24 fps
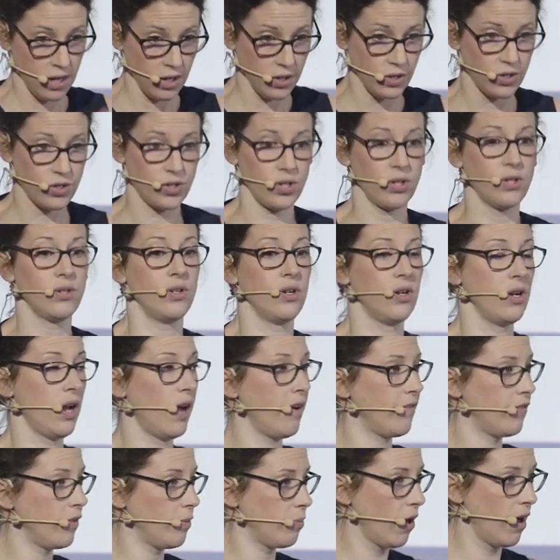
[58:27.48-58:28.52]
certain
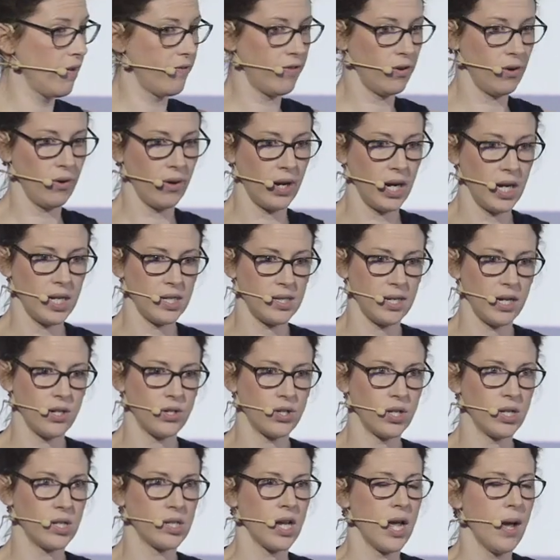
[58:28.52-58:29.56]
not-for-profit
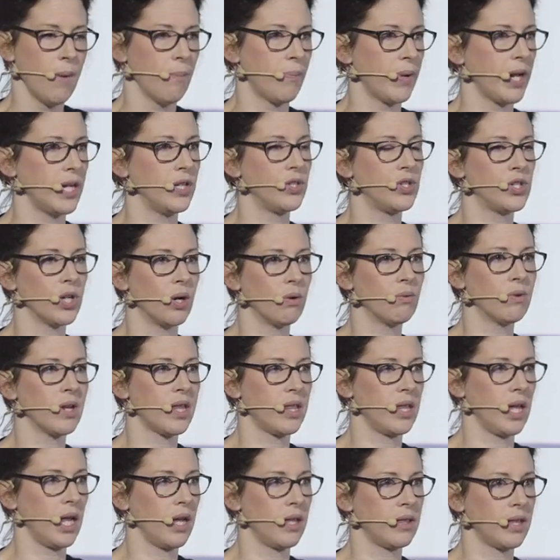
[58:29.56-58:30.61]
organizations, but I don't
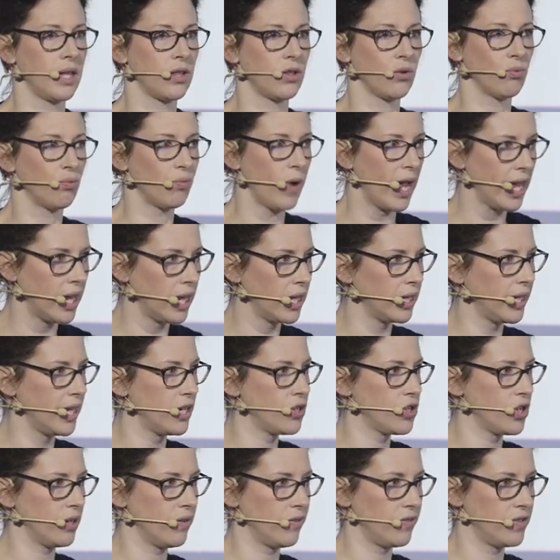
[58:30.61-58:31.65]
think that the
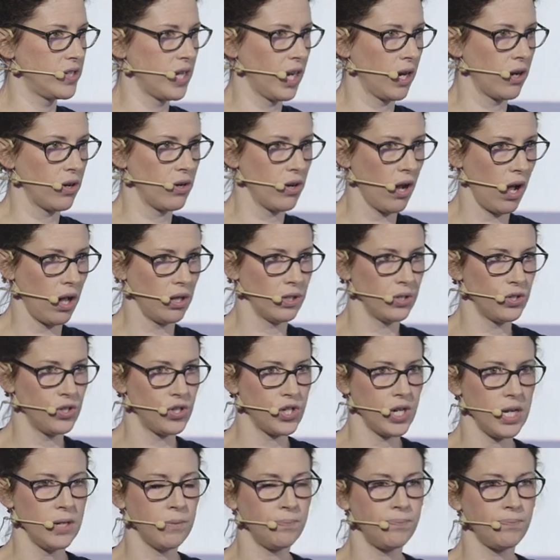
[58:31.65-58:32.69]
regulation of
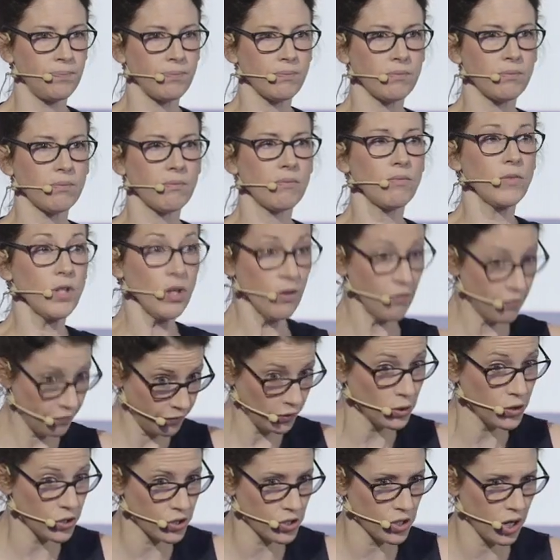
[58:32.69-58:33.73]
technology,
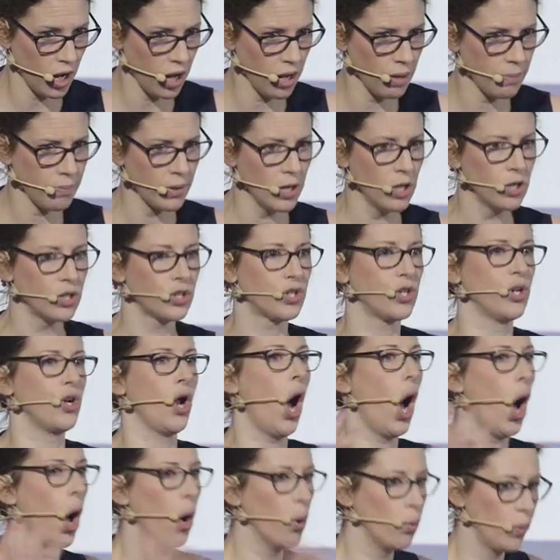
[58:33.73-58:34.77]
full stop, should
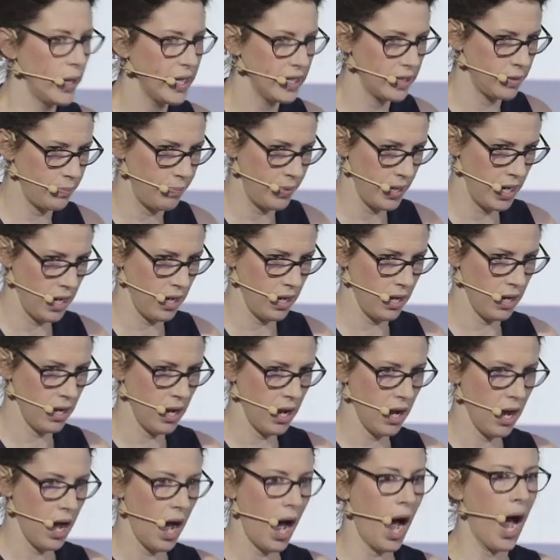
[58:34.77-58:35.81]
always be
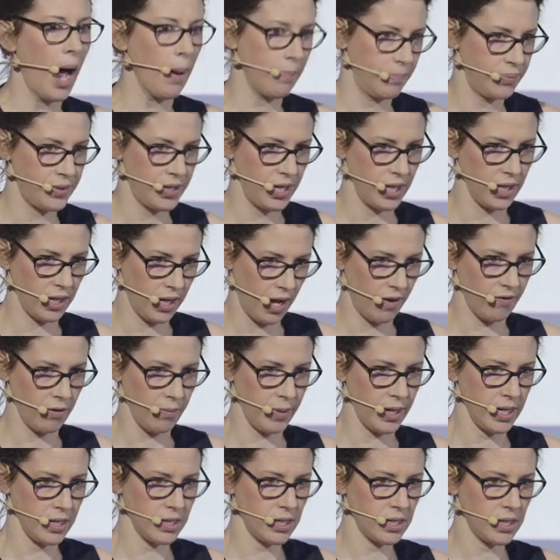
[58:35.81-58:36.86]
up to the
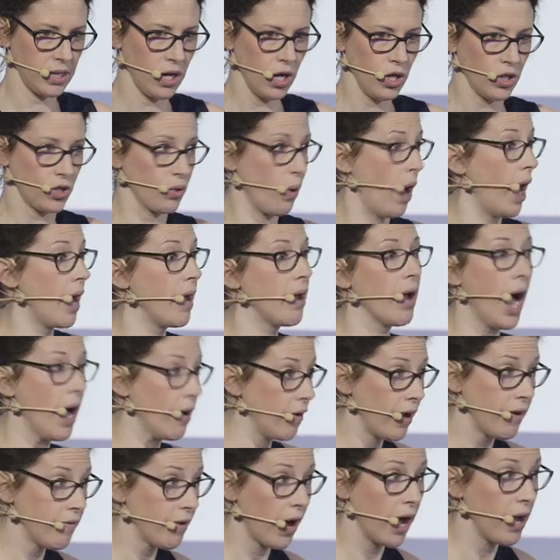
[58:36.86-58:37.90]
government. So I,
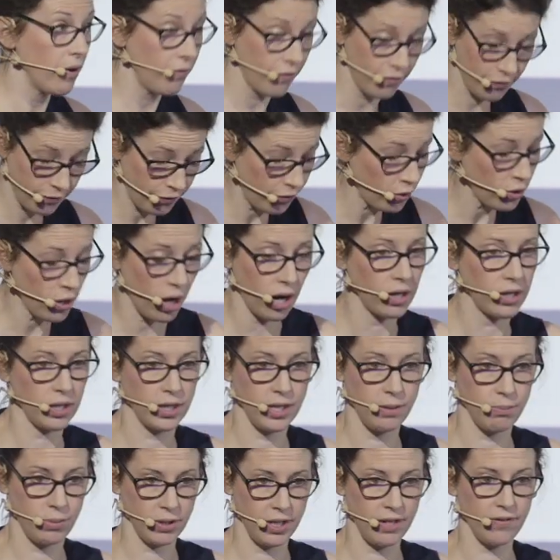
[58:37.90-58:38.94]
I, I full-heartedly
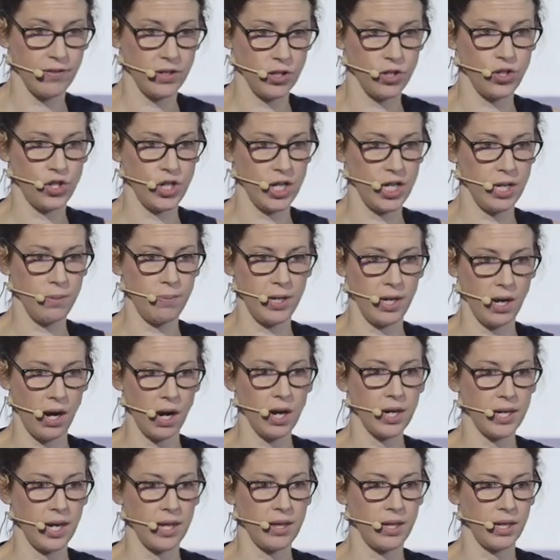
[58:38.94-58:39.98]
believe in the GDPR,
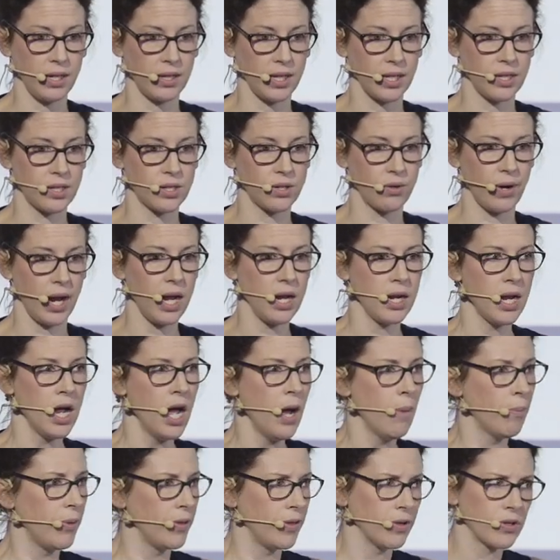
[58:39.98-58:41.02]
and I think that's great.
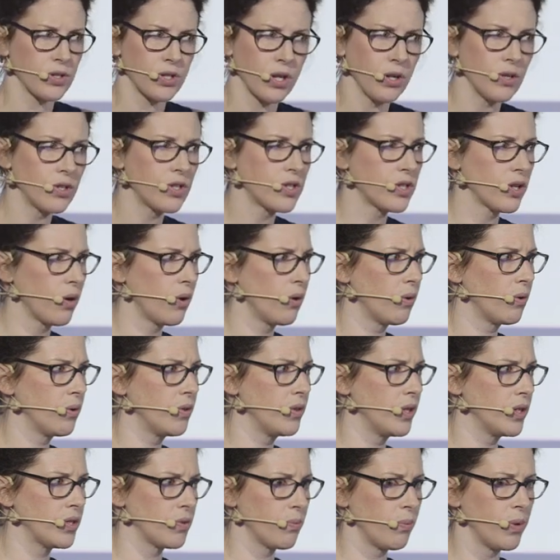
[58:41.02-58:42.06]
But there's also
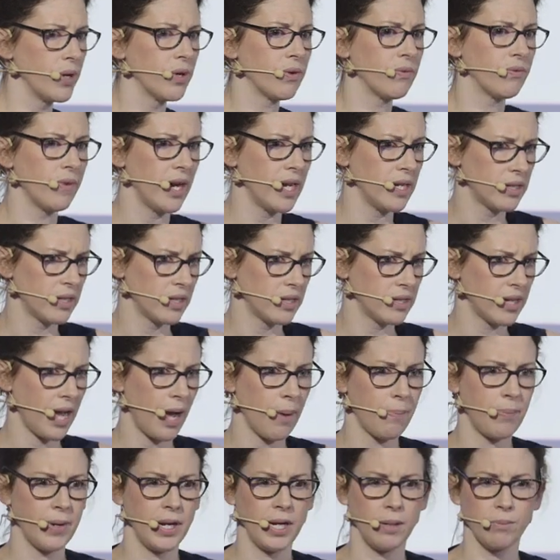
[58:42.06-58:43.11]
this weird race that's
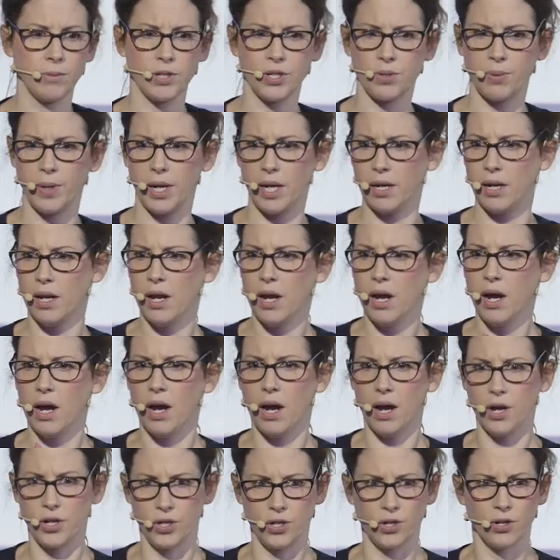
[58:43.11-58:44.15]
happening between uh,
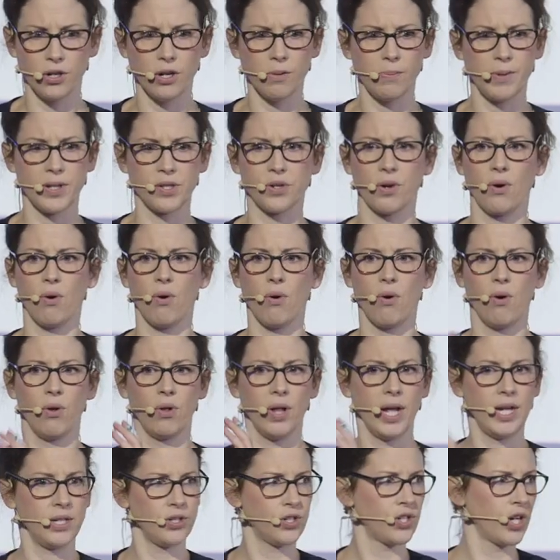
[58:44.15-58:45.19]
Europe as a whole
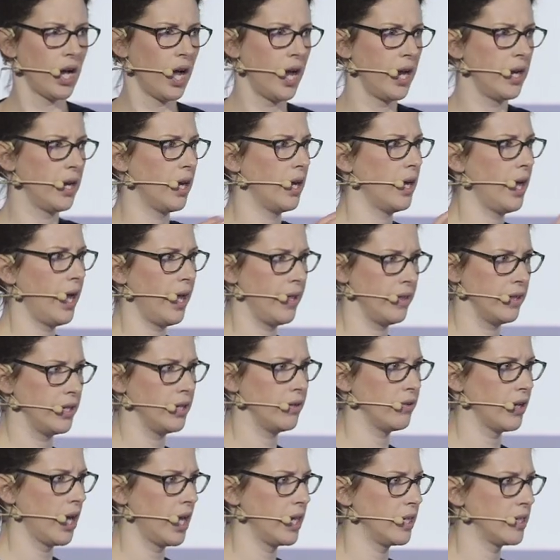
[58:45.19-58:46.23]
and China and the
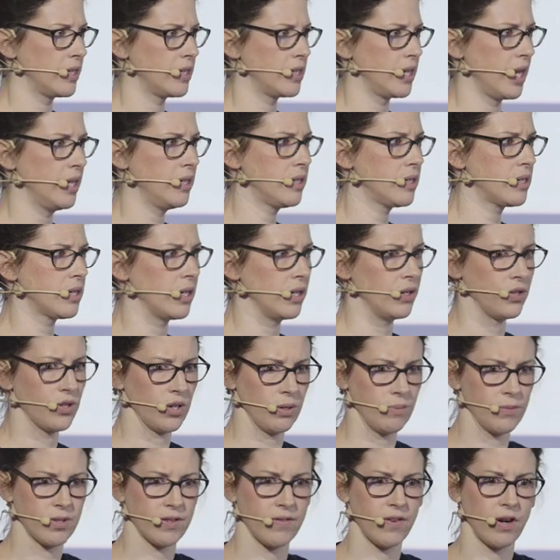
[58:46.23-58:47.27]
United States in
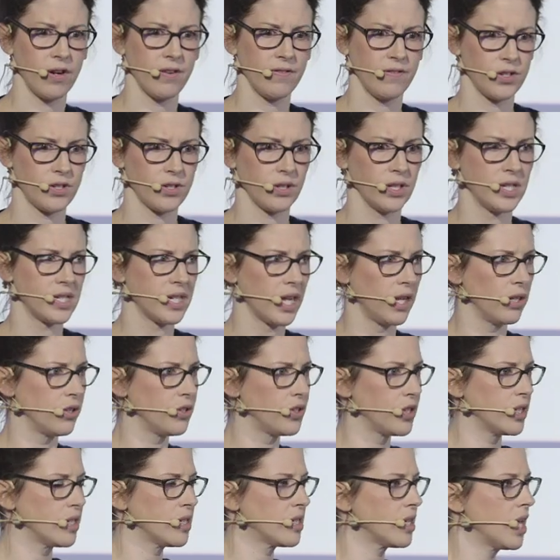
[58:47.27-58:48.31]
terms of artificial
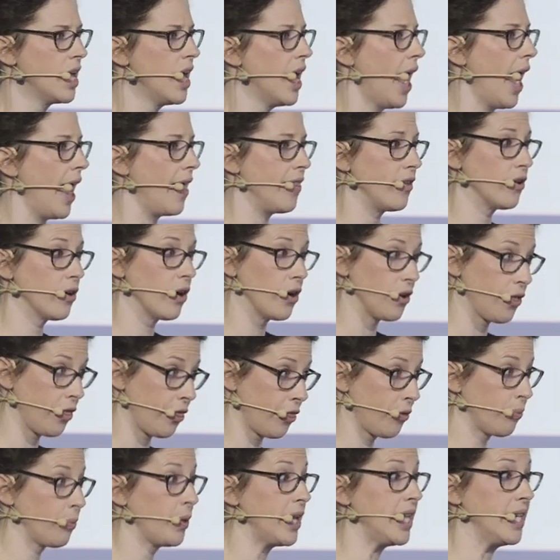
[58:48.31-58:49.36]
intelligence. And there are
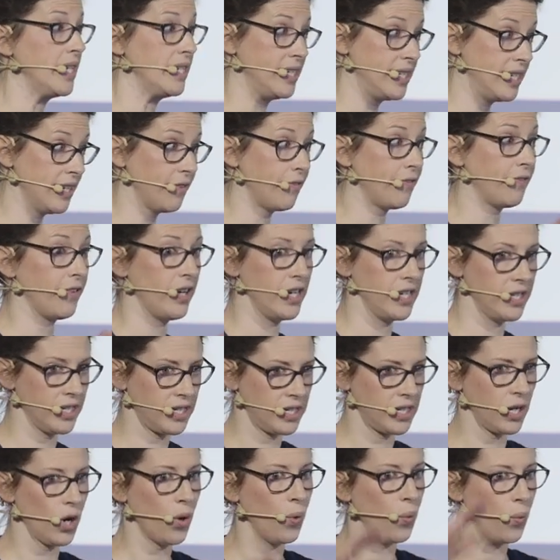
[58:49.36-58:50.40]
three
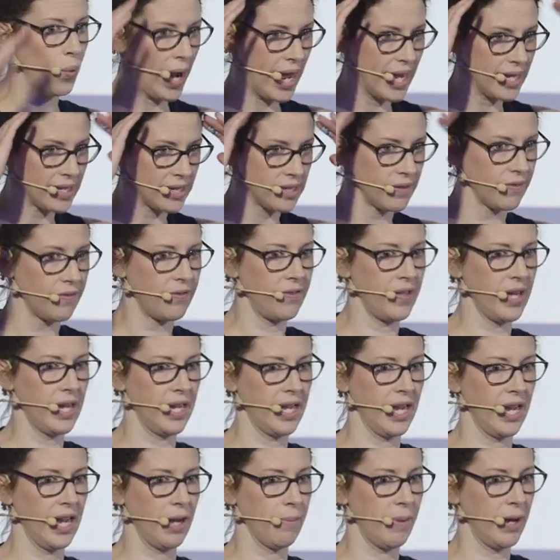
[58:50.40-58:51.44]
different ways of
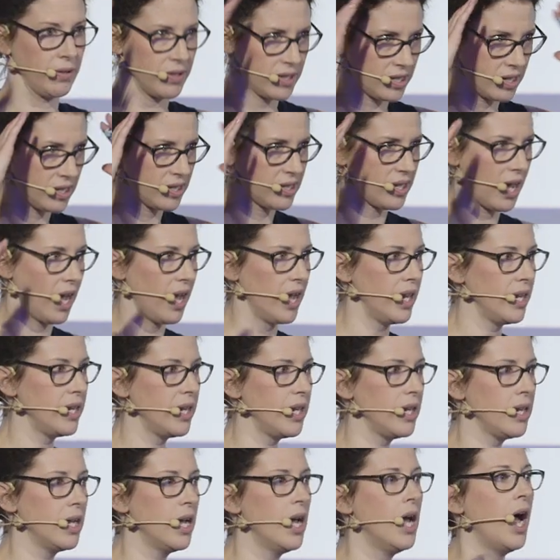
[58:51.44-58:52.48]
thinking about
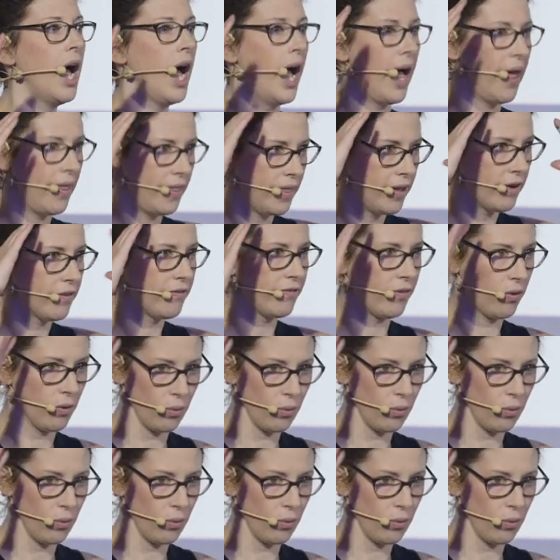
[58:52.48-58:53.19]
society, and therefore